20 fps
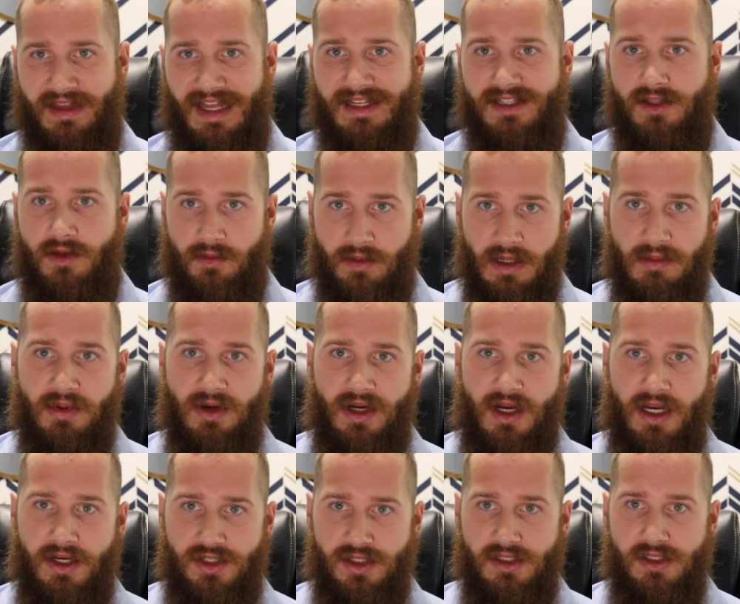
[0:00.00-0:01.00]
That's the
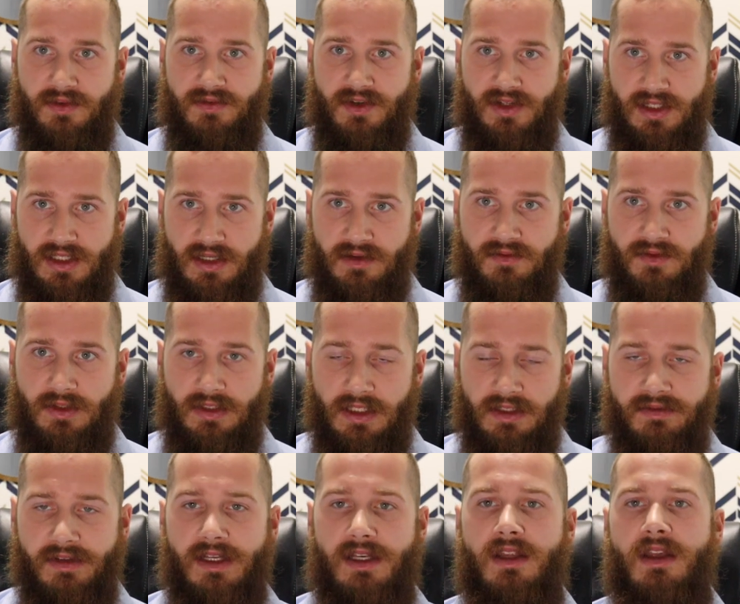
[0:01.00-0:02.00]
repercussions of your sinful
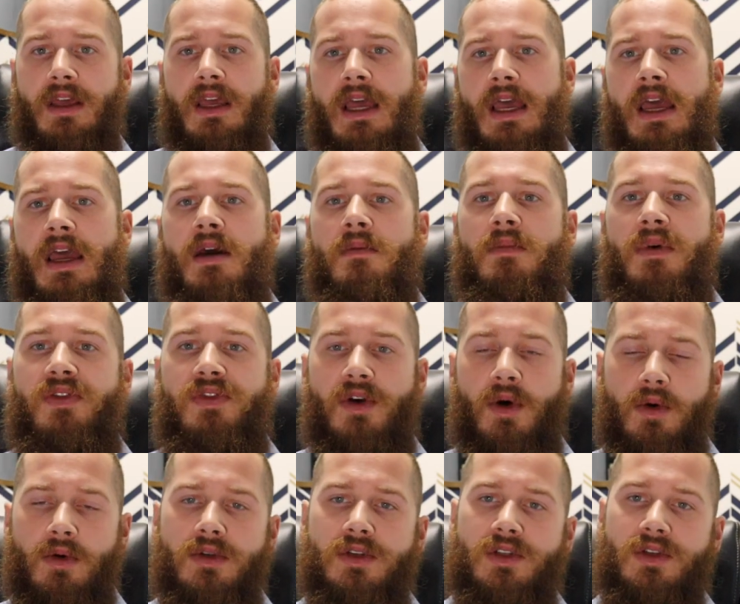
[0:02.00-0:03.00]
living. But
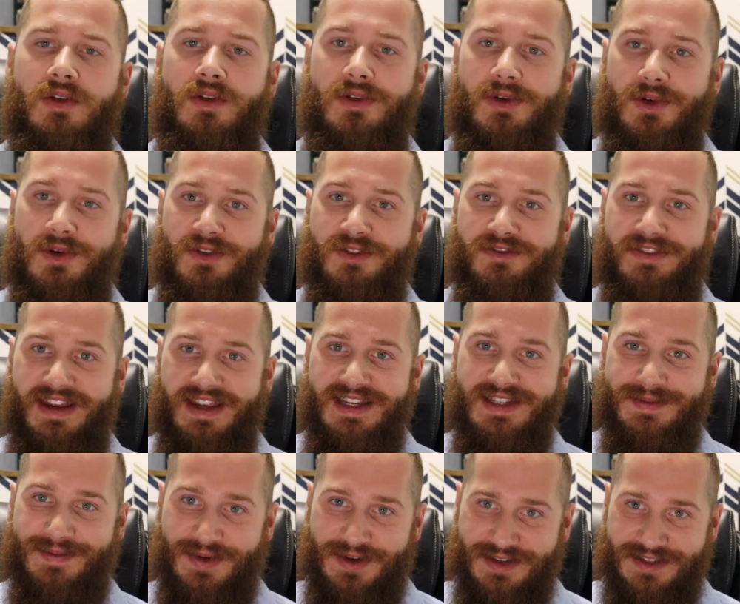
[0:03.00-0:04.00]
those who
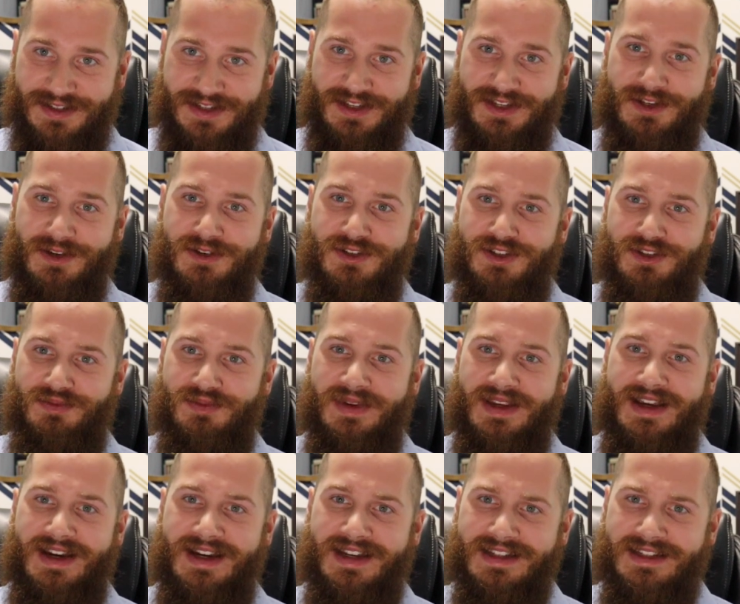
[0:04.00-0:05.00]
face persecution
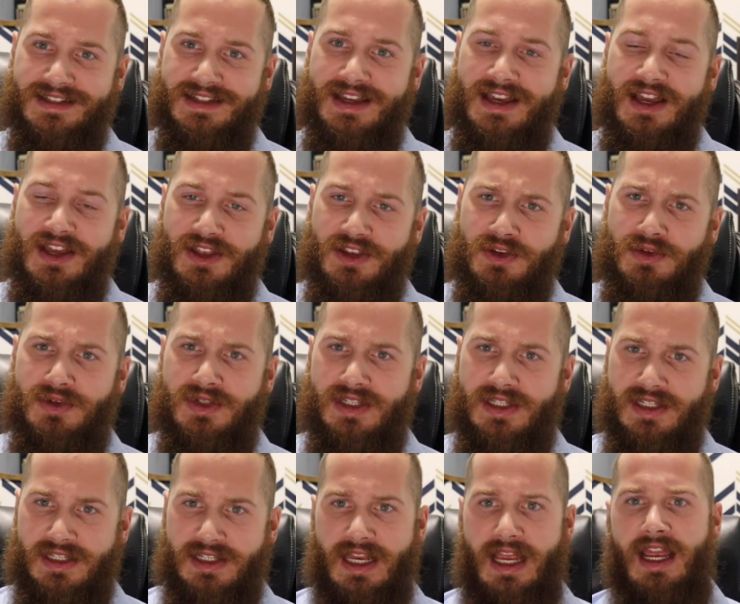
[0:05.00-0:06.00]
because you
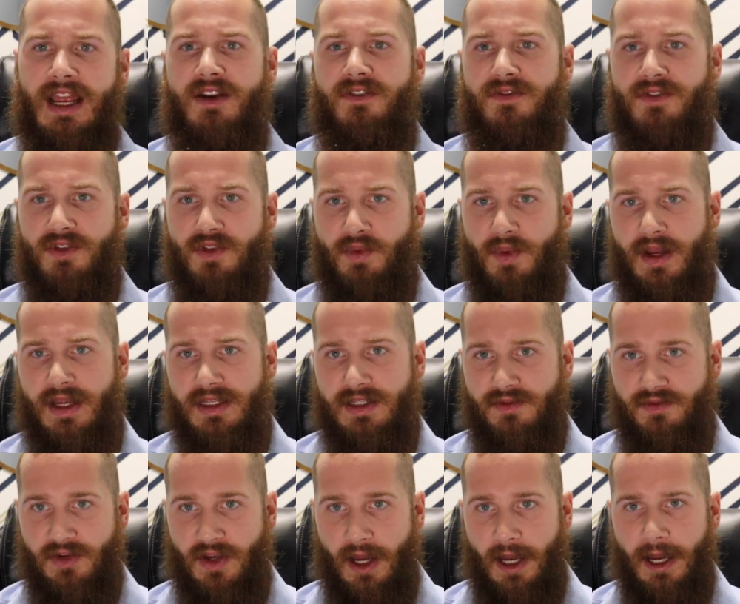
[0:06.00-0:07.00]
stand for the ways
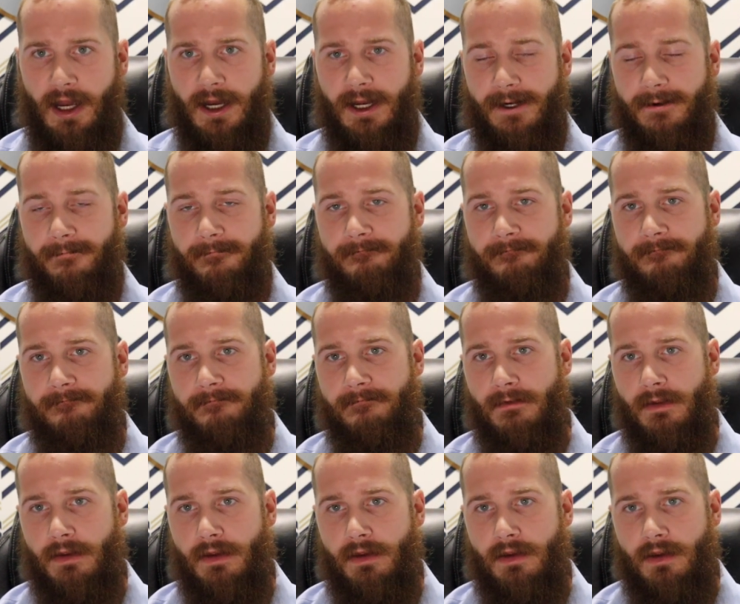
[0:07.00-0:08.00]
of God,
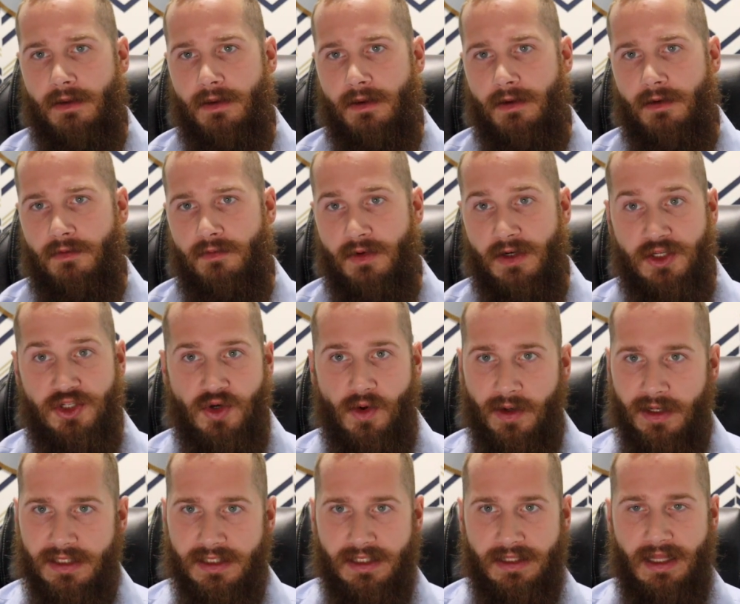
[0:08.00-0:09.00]

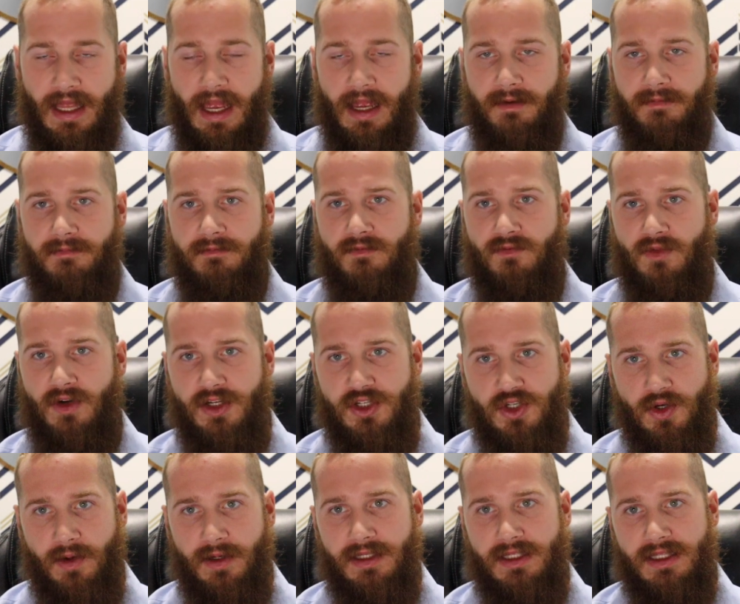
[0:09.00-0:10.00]
rejoice in that.
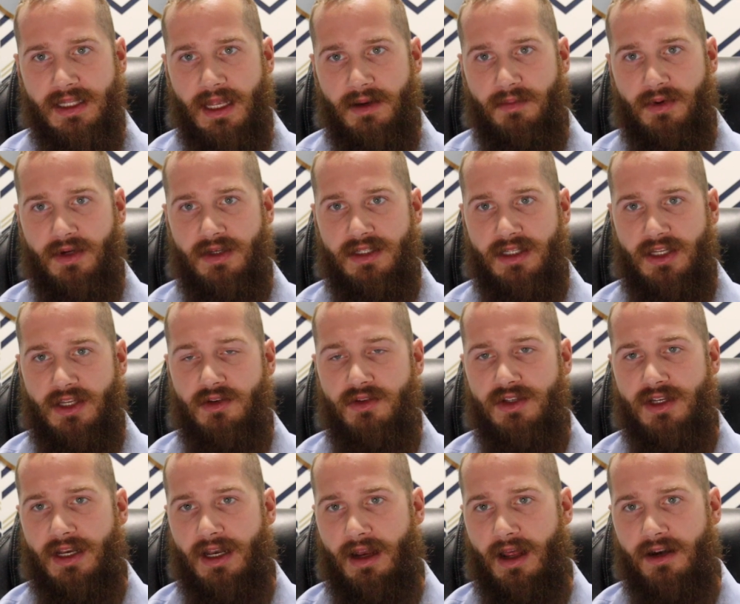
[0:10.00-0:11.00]
Rejoice in that
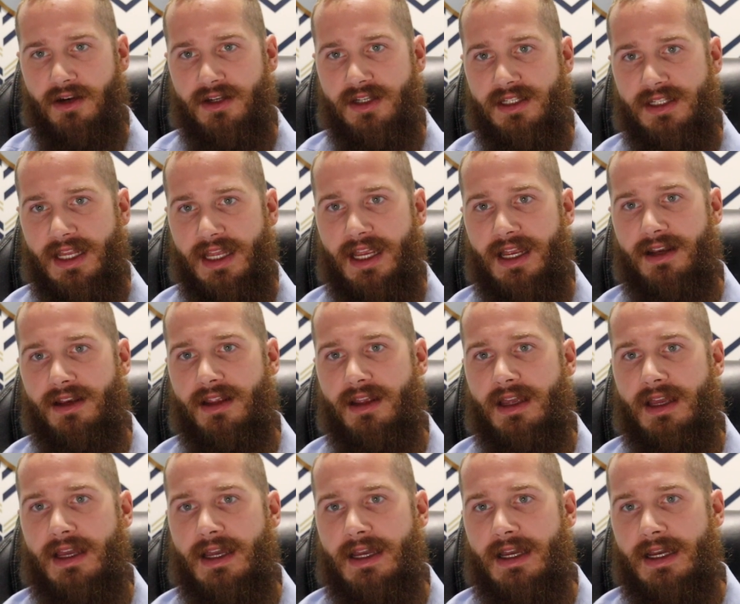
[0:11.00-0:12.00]
persecution and understand
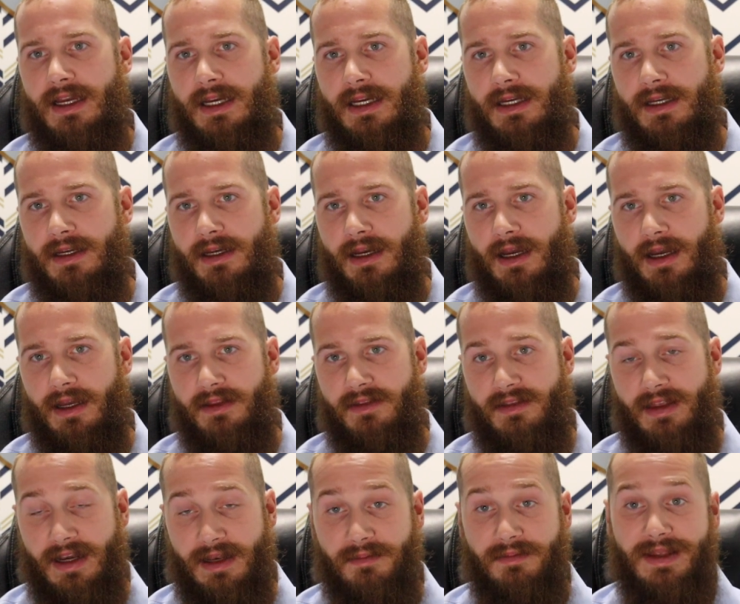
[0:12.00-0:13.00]

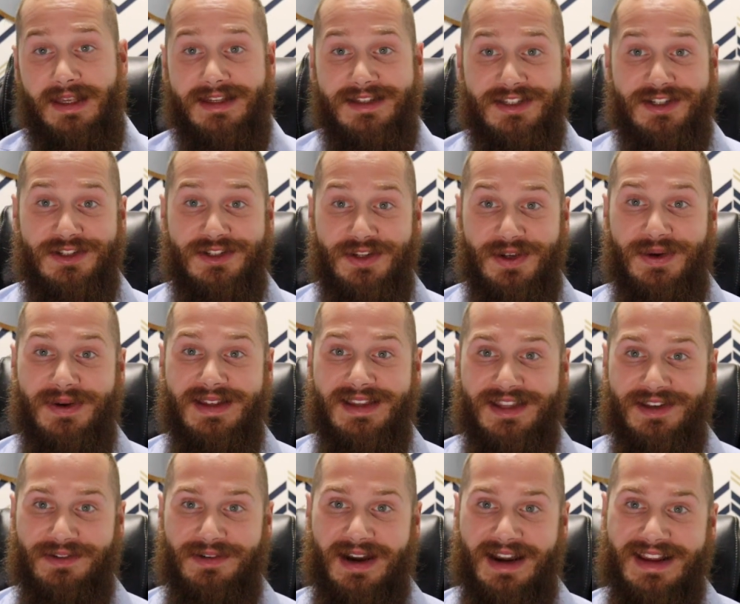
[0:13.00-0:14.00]
that it means you're doing
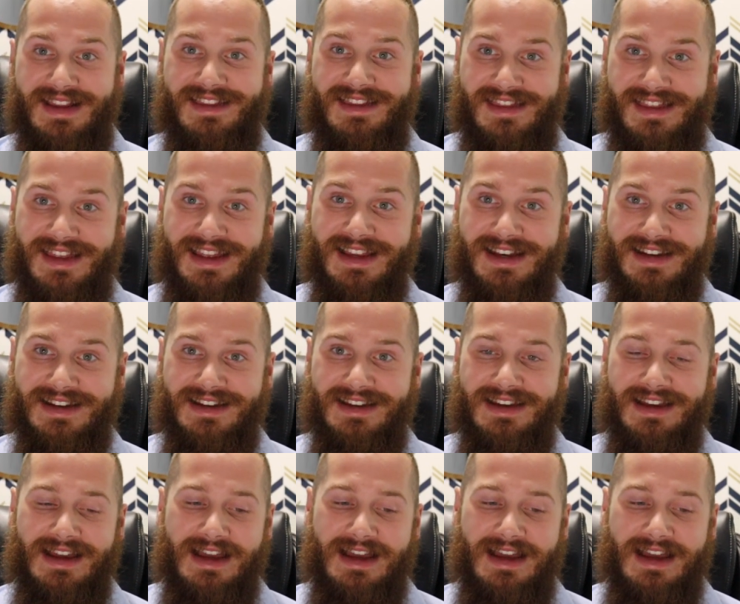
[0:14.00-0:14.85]
the right thing.